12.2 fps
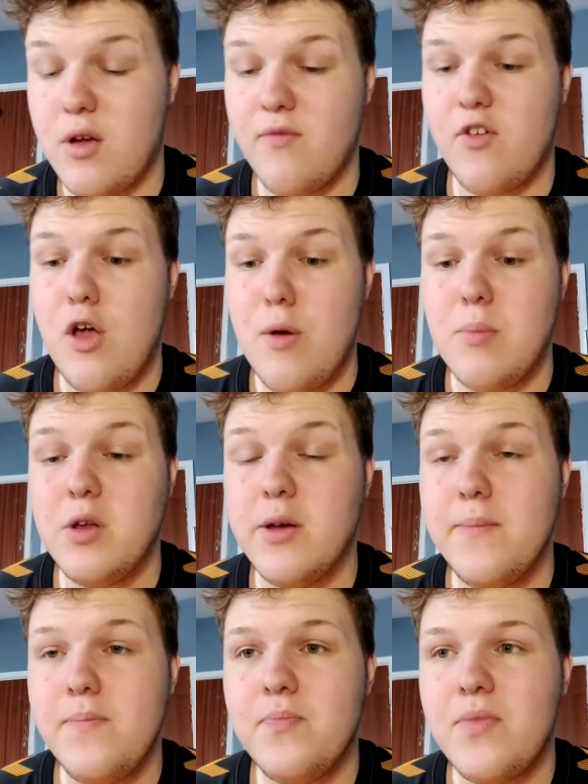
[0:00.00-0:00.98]
are confirmed.
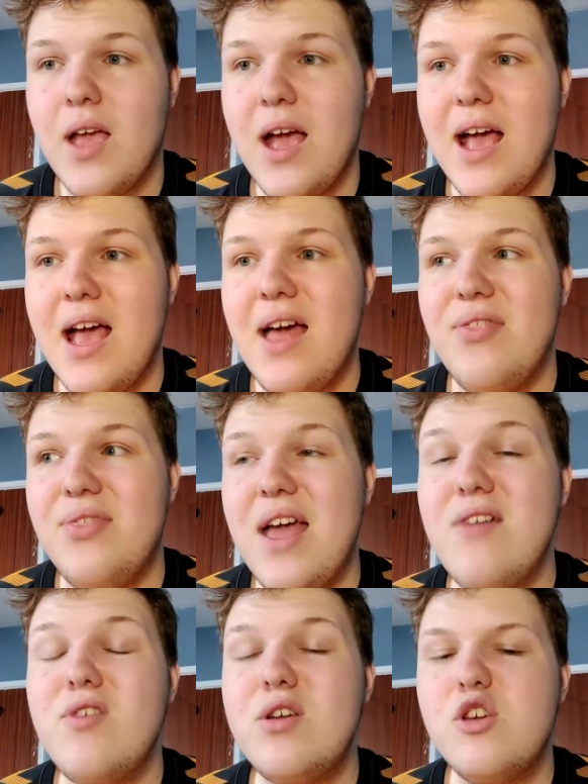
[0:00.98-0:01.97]

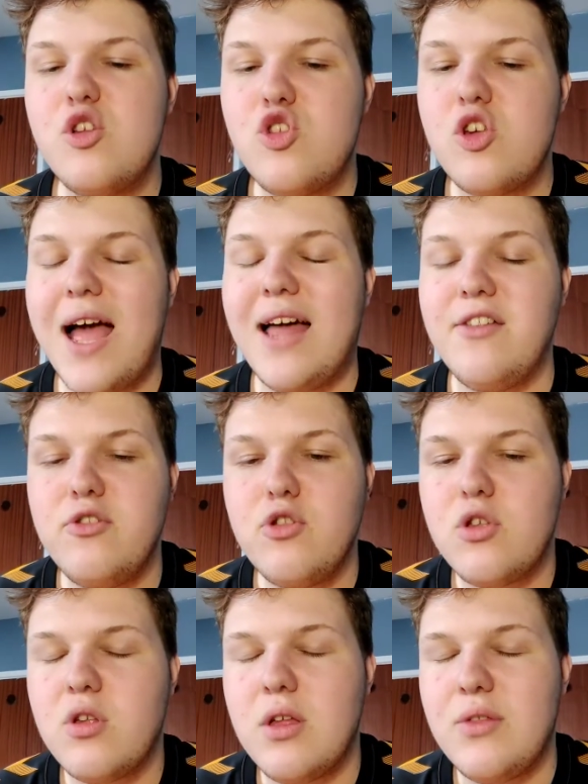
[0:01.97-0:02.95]
There is a
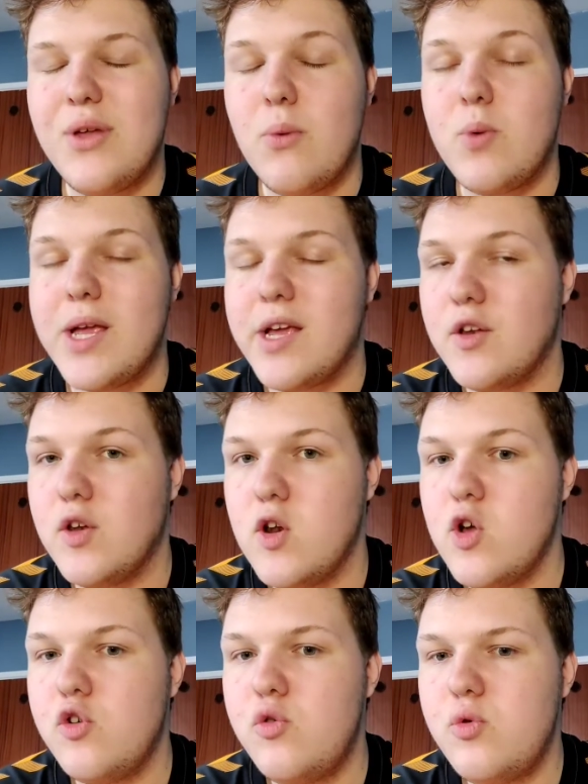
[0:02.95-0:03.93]
chance that we can
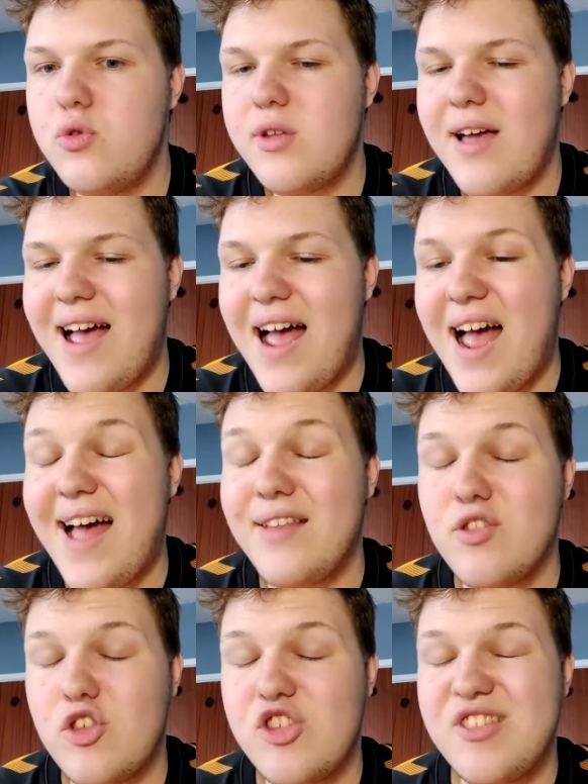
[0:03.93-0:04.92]
lose
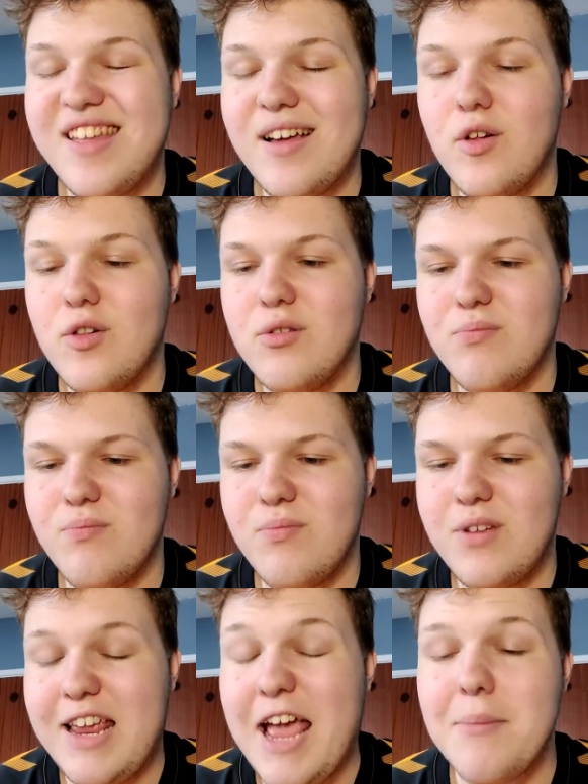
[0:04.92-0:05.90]
and still
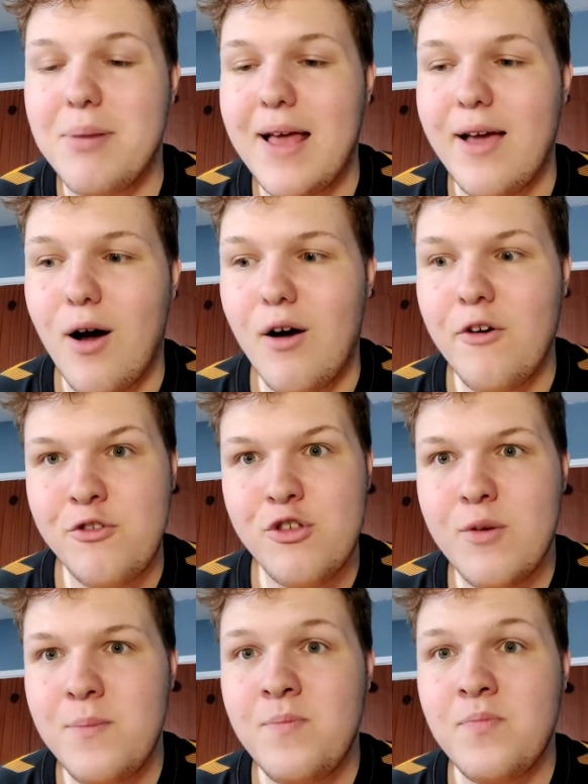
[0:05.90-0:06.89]
get
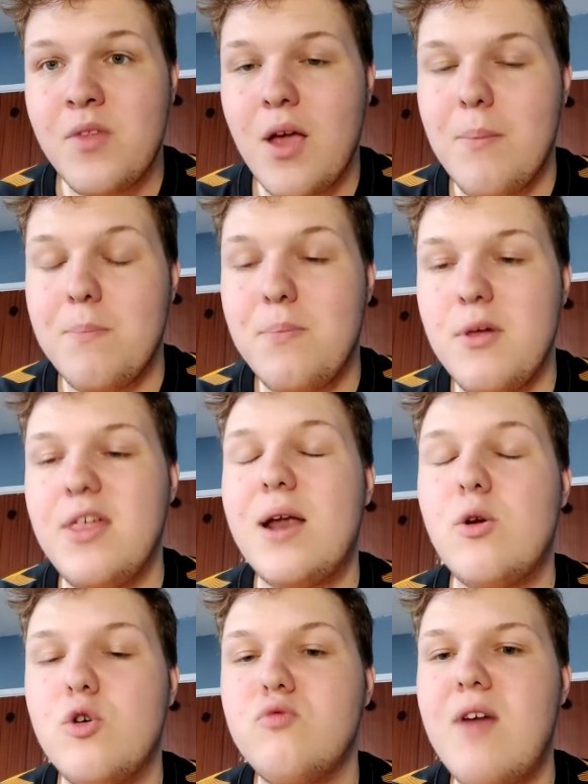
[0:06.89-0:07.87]
playoffs, but
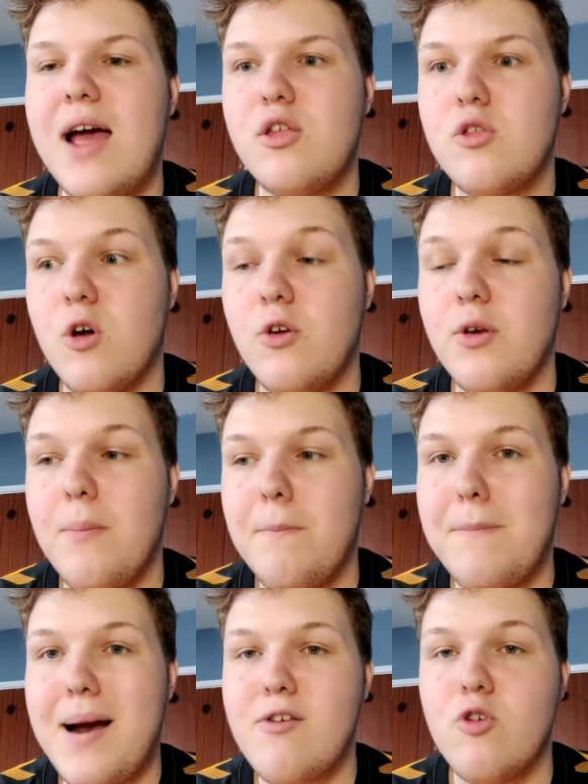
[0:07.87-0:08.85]
that all rests on
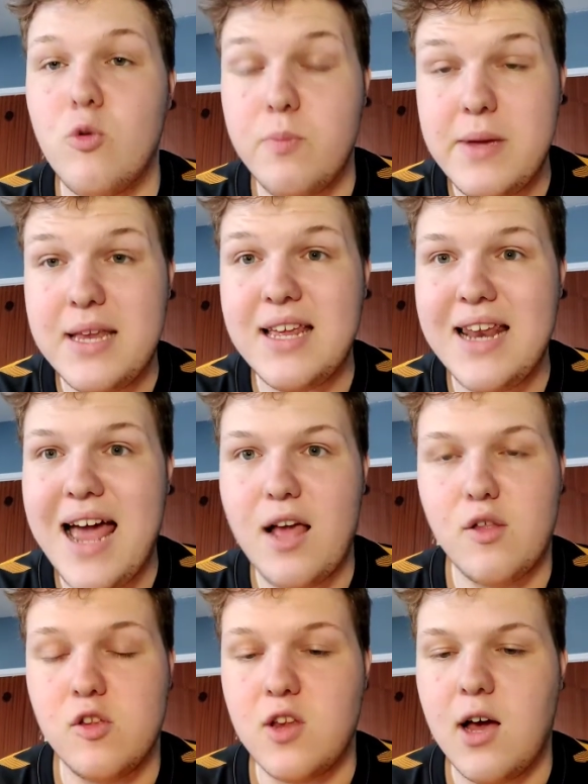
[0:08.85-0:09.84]
Barrow beating
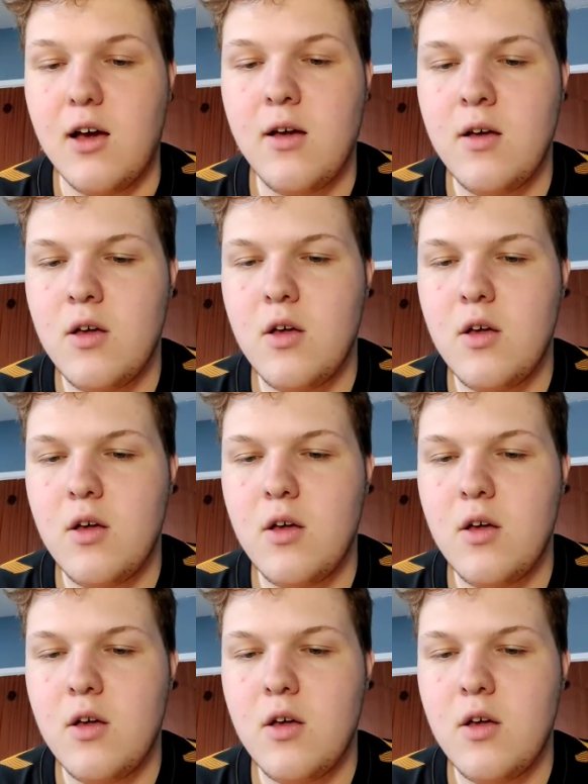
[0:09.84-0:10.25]
Exeter.